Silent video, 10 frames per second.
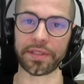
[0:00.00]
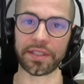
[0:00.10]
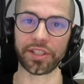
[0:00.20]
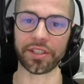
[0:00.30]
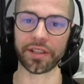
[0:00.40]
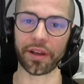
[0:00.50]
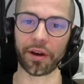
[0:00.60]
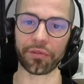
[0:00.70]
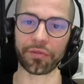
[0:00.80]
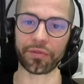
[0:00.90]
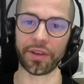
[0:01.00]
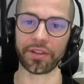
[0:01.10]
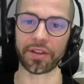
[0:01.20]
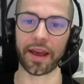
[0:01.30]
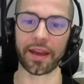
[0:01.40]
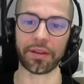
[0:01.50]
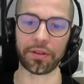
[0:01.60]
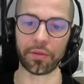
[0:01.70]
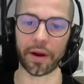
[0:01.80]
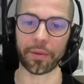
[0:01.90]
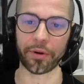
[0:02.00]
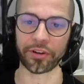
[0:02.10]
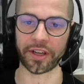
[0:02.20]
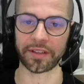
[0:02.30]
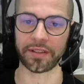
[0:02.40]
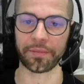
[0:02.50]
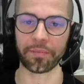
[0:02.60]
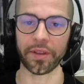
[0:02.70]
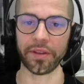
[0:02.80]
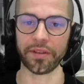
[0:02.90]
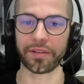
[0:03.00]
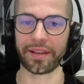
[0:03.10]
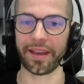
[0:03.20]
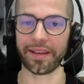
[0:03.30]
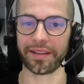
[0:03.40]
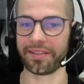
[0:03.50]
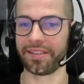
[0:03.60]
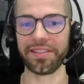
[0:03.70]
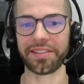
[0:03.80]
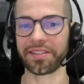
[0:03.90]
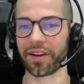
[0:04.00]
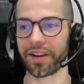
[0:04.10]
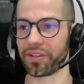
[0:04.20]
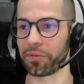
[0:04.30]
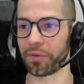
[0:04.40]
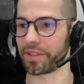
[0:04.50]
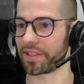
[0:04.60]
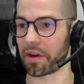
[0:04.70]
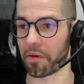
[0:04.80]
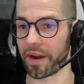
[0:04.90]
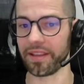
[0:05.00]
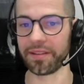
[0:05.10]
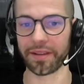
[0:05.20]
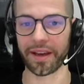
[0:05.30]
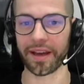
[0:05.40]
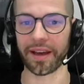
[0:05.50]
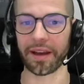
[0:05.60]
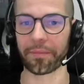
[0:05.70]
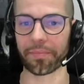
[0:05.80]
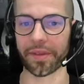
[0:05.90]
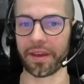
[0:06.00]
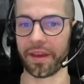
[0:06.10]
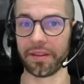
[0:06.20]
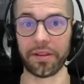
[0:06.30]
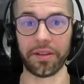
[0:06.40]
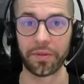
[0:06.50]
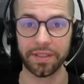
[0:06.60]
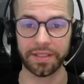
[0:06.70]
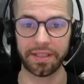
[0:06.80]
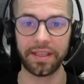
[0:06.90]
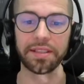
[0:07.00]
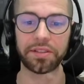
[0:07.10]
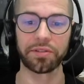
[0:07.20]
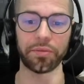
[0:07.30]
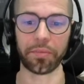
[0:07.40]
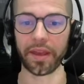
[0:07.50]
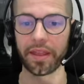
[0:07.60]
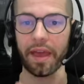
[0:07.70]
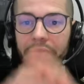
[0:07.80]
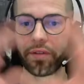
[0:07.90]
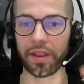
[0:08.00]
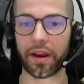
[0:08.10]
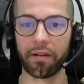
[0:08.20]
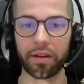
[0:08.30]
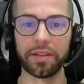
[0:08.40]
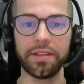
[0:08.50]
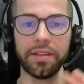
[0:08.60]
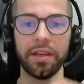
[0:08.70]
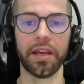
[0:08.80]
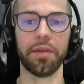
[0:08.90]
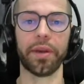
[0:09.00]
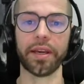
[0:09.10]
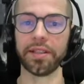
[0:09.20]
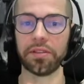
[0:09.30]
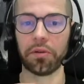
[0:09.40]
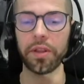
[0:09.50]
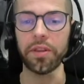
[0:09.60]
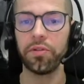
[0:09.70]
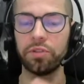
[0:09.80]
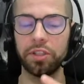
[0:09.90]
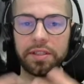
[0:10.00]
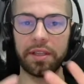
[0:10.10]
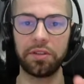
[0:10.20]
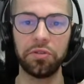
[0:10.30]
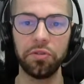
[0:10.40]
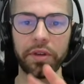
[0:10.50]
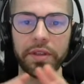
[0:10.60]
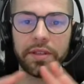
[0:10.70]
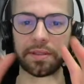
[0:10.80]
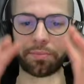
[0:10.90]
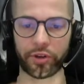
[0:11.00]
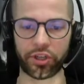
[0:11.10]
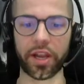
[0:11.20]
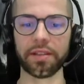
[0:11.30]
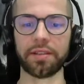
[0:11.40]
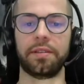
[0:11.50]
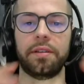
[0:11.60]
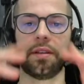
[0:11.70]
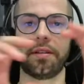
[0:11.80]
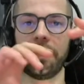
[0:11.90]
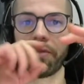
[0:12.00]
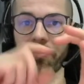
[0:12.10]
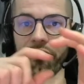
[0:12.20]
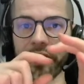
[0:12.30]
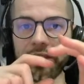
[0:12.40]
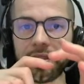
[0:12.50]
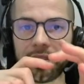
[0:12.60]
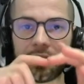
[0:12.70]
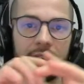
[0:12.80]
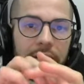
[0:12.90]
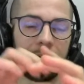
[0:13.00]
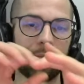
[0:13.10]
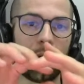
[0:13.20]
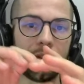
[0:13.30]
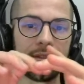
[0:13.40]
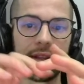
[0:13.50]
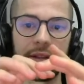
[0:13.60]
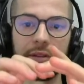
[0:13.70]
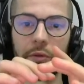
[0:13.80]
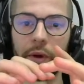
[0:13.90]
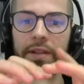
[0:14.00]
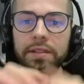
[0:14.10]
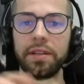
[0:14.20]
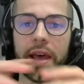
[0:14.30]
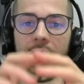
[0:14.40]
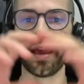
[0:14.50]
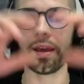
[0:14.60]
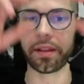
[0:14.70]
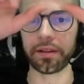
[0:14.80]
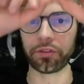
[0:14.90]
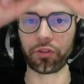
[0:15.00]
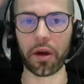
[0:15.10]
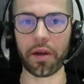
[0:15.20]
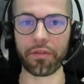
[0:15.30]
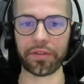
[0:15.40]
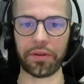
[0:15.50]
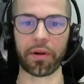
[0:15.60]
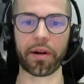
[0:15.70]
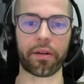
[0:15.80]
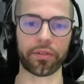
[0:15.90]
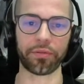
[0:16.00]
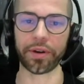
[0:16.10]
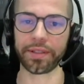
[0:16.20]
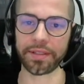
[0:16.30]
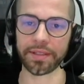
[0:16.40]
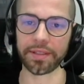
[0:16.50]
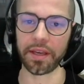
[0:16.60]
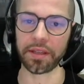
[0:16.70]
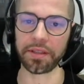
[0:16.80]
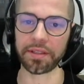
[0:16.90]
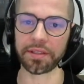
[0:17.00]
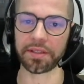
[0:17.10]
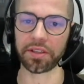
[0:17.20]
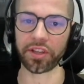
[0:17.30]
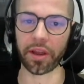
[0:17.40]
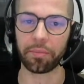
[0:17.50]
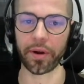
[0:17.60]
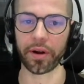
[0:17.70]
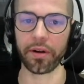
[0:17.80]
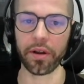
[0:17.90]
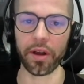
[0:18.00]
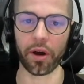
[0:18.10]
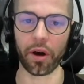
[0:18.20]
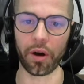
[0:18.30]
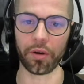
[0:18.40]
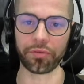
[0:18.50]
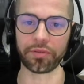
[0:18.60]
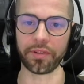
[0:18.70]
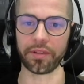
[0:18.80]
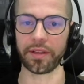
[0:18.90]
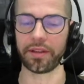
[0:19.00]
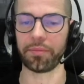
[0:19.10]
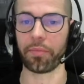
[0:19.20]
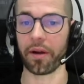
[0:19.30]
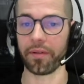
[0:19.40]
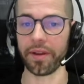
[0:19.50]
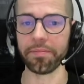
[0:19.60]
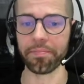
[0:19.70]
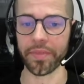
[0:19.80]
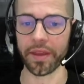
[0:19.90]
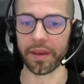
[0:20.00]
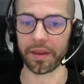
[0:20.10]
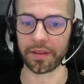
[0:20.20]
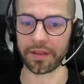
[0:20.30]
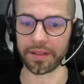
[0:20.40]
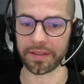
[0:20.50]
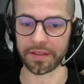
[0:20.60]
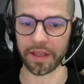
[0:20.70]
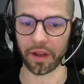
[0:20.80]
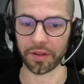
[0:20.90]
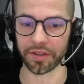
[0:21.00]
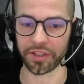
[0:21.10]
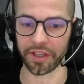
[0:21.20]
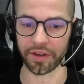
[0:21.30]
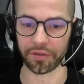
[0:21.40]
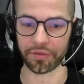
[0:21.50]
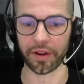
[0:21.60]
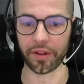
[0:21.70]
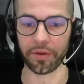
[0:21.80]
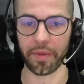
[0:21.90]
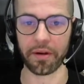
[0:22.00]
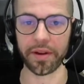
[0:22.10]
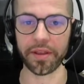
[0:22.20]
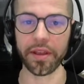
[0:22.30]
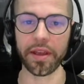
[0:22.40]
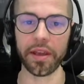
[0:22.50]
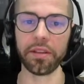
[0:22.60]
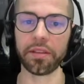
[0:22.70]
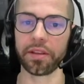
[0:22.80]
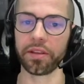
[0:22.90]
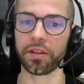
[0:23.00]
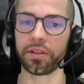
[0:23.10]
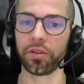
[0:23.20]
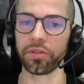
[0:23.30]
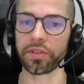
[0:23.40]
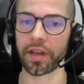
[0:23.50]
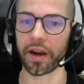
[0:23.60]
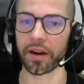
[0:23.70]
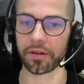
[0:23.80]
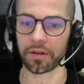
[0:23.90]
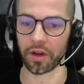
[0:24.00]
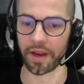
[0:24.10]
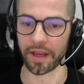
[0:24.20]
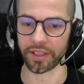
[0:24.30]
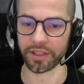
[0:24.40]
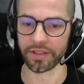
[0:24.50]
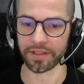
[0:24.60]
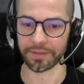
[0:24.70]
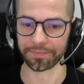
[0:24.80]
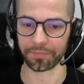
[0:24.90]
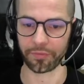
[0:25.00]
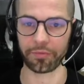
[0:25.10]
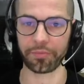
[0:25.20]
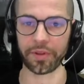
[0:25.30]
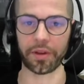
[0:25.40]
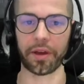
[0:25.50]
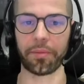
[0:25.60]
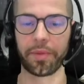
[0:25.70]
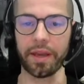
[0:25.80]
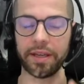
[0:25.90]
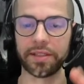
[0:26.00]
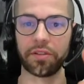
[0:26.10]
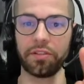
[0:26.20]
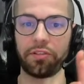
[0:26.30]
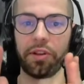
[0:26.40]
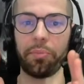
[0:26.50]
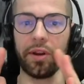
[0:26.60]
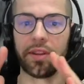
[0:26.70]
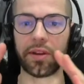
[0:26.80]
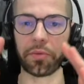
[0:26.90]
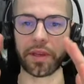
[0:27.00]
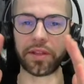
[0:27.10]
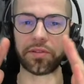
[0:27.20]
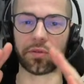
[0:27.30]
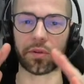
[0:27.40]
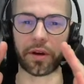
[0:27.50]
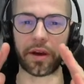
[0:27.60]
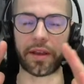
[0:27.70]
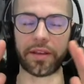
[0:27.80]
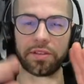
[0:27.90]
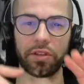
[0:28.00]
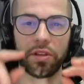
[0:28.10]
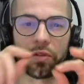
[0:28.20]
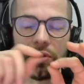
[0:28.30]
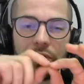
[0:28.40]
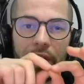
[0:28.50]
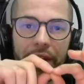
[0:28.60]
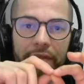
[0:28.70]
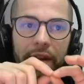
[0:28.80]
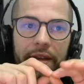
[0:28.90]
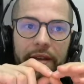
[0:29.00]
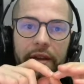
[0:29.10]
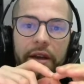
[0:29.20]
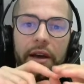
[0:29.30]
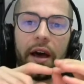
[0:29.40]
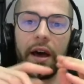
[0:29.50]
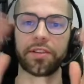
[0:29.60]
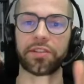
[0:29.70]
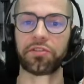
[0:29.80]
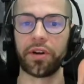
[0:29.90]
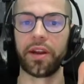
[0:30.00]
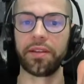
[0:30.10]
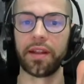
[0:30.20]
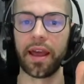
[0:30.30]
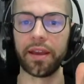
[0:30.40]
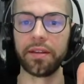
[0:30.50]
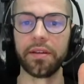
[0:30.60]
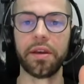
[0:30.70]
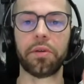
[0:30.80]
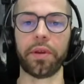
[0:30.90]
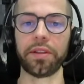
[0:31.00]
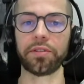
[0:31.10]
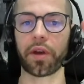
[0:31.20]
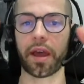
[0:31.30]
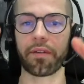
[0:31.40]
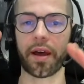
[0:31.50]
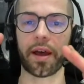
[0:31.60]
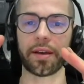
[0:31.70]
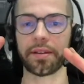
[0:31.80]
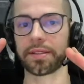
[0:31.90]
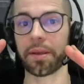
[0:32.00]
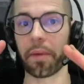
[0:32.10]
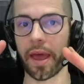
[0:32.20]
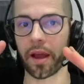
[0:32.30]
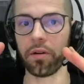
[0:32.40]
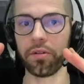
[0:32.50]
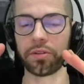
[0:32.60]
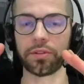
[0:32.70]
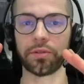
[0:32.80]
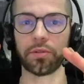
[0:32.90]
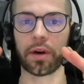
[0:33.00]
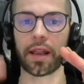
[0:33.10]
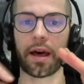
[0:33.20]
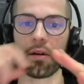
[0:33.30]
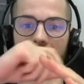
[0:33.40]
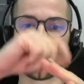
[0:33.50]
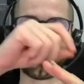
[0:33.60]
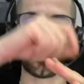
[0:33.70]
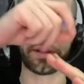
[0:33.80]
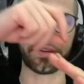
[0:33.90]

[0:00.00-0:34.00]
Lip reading: position of each line you are projecting. This strategy was great, and it was easy to make everything around it, because what you just need to do is project the reference, the points that you want, and draw everything around. For instance, this is the chamber of the bearing, and this is another chamber of another bearing, and those are connections, because on 3D printing we need to it's not good to have like a straight line, we need to have some angle to allow our